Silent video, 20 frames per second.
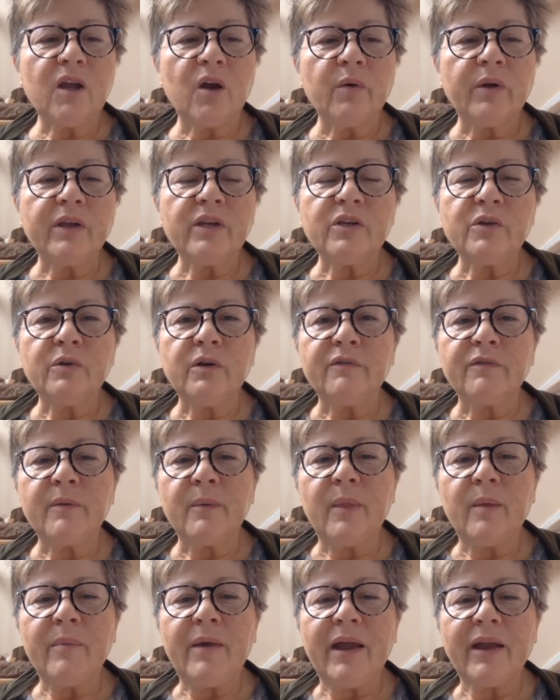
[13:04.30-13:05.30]
going to and
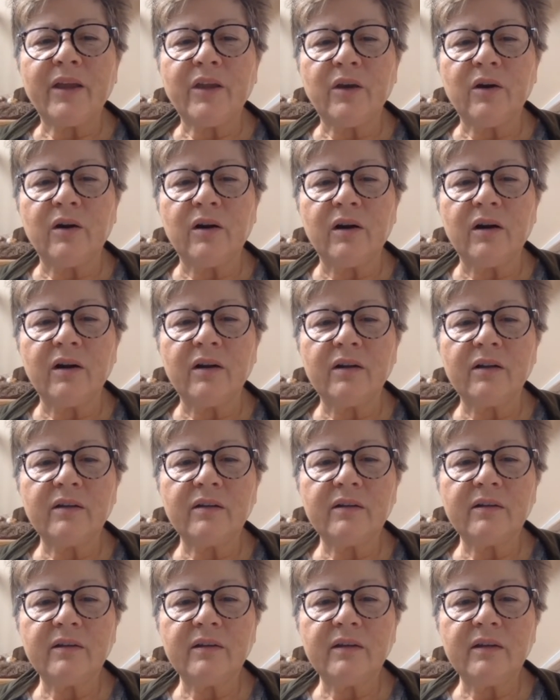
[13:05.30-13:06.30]
from the backyard,
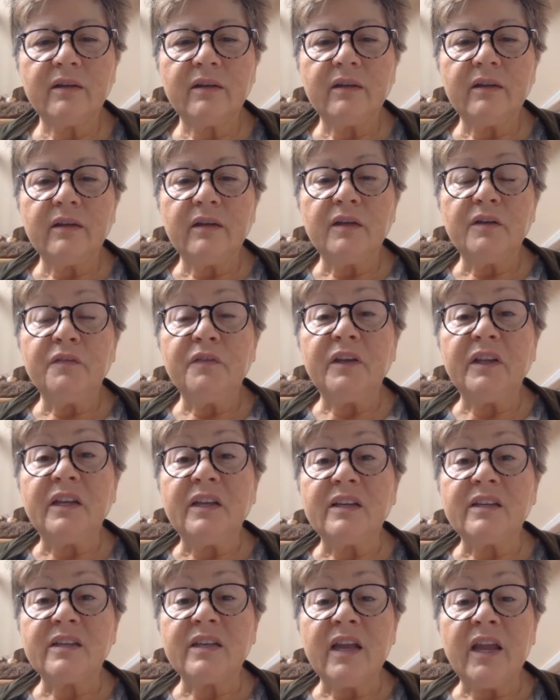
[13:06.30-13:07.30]

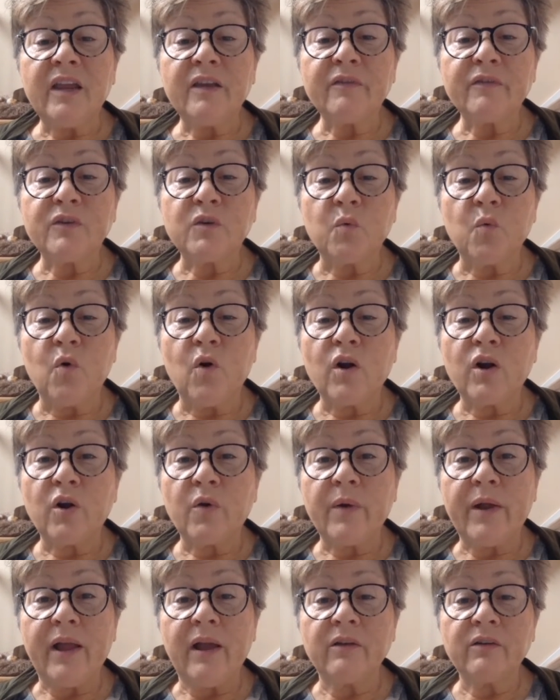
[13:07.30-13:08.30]
feeling safe to
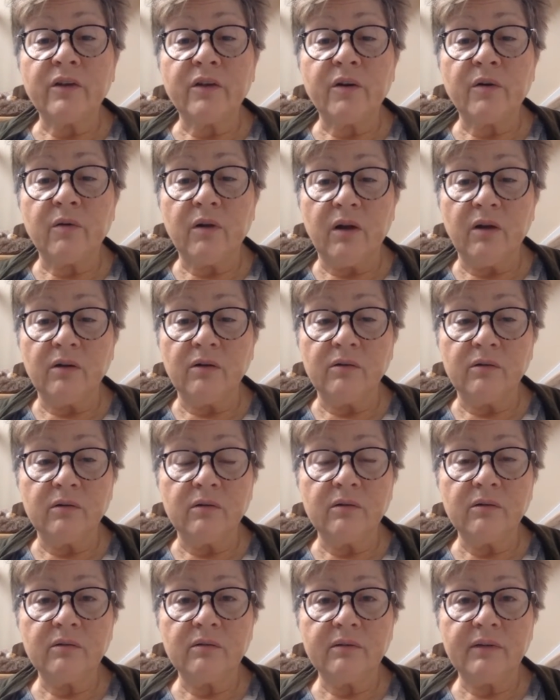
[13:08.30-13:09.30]
walk around on her
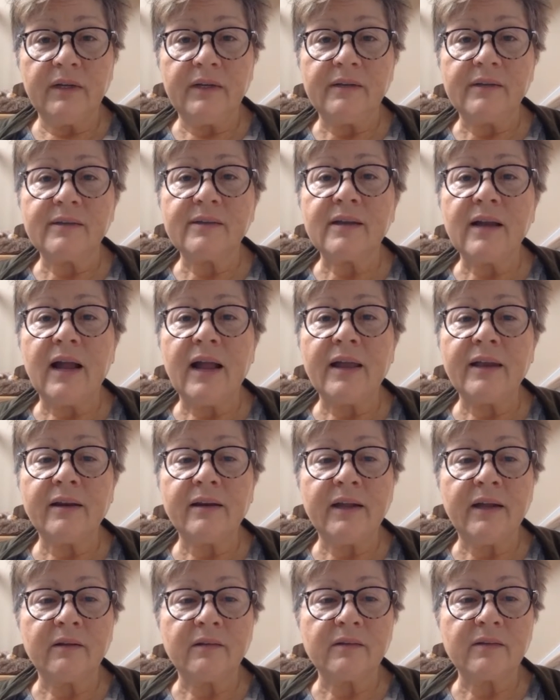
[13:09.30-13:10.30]
own, inside
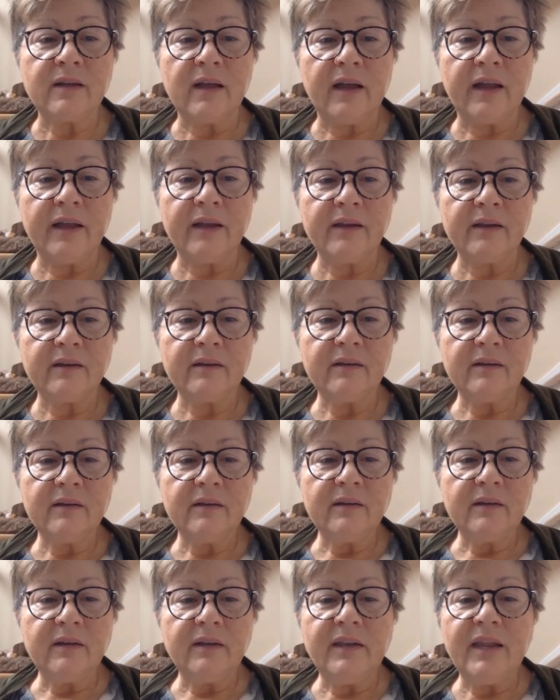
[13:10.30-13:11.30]
and outside,
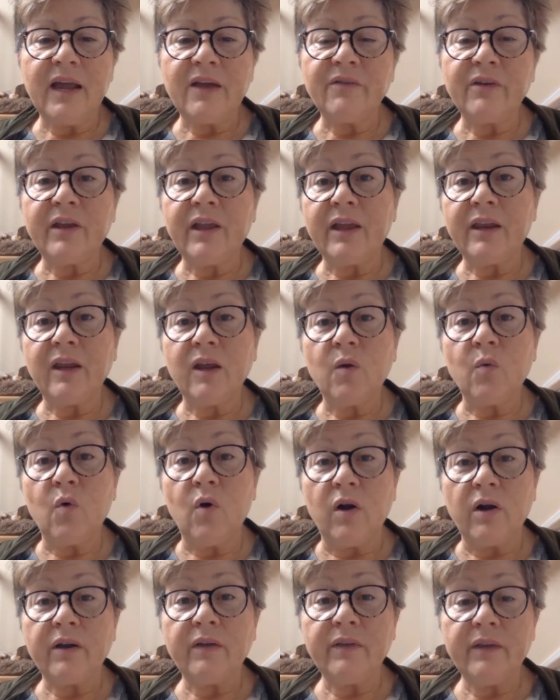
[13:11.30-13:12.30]
navigating
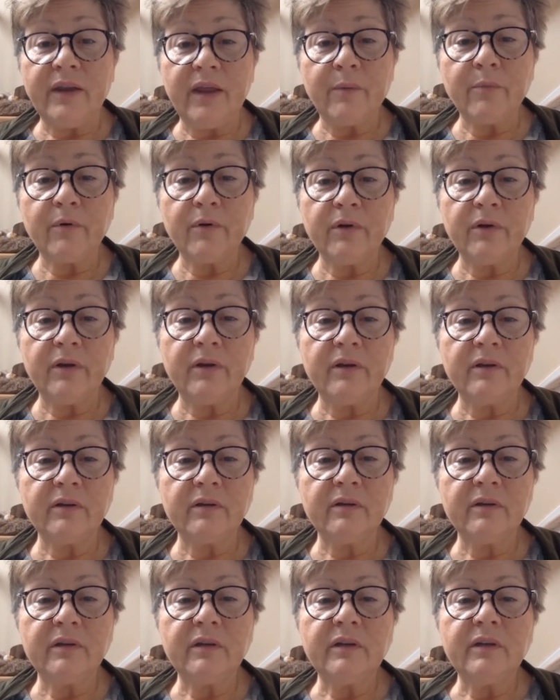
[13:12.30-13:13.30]
a walk in the neighborhood,
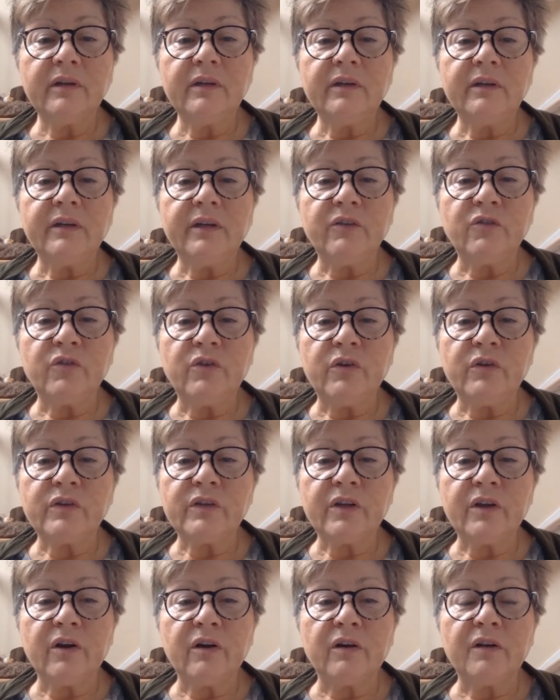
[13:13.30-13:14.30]

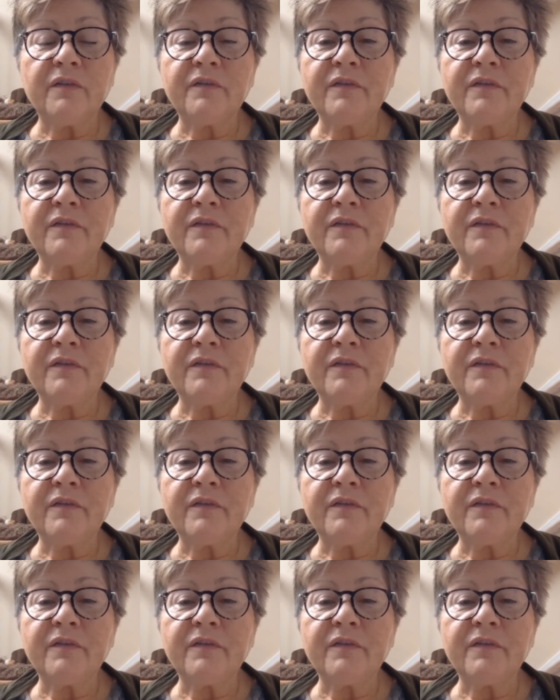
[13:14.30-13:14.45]
introducing her to